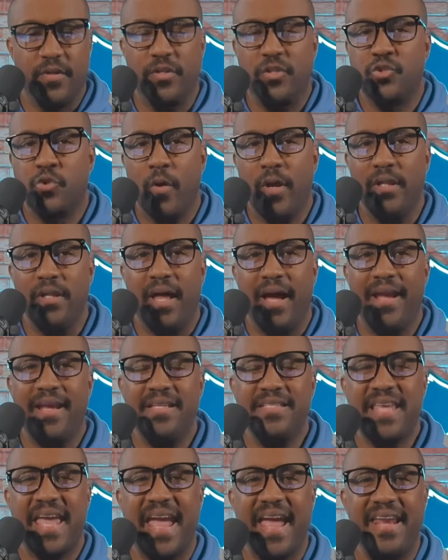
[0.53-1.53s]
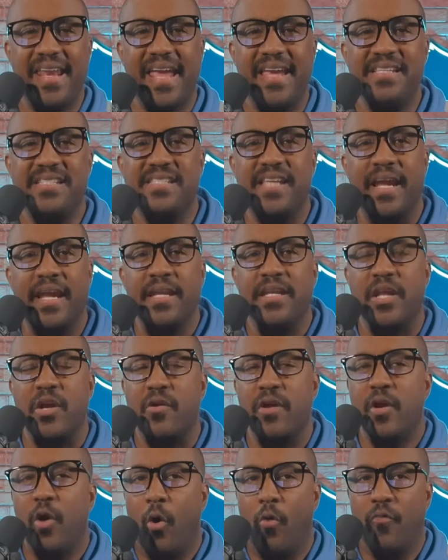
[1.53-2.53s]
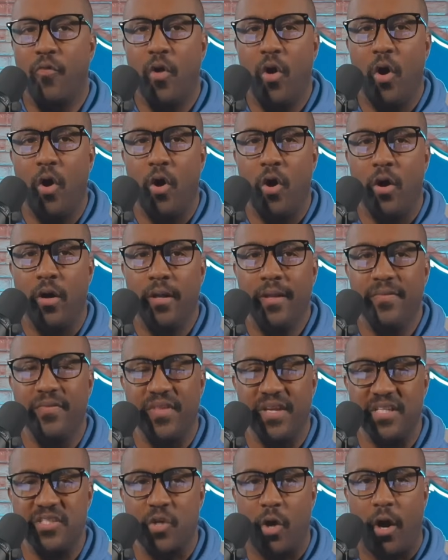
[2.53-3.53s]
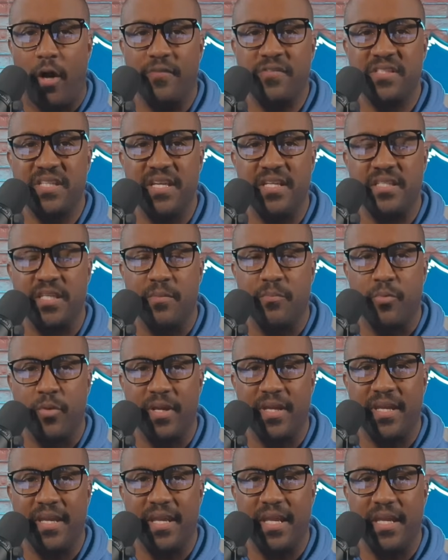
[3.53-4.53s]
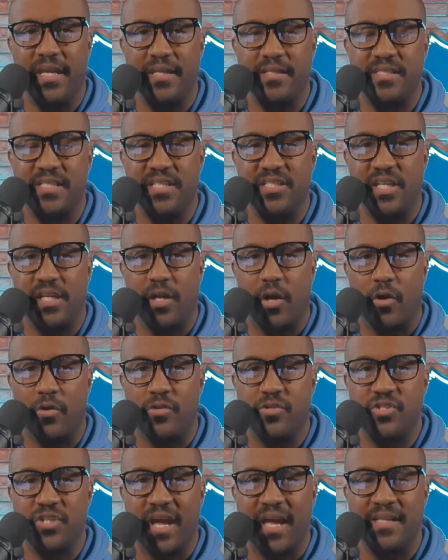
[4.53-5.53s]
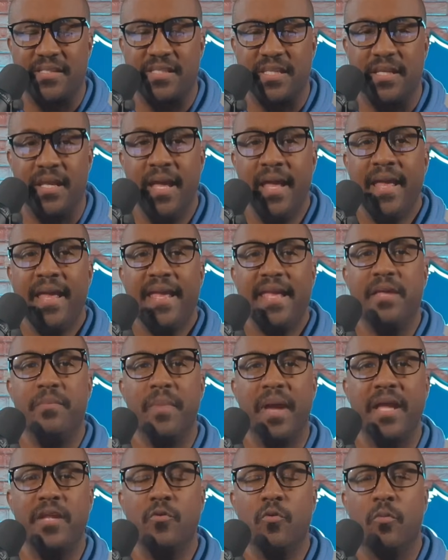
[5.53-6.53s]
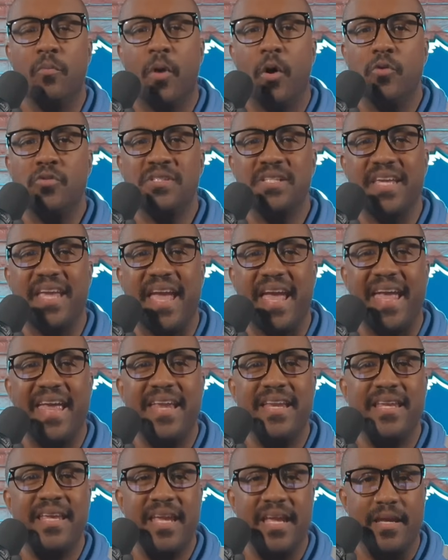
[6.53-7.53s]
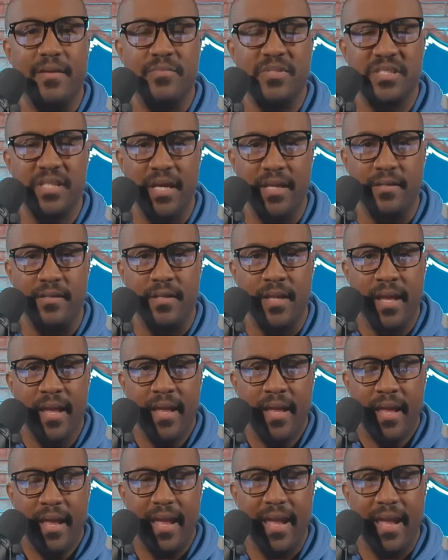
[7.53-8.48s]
The Detroit Lions had a secondary overhaul this offseason, bringing in C.J. Gardner-Johnson, Emmanuel Mosley, and Cam Sutton.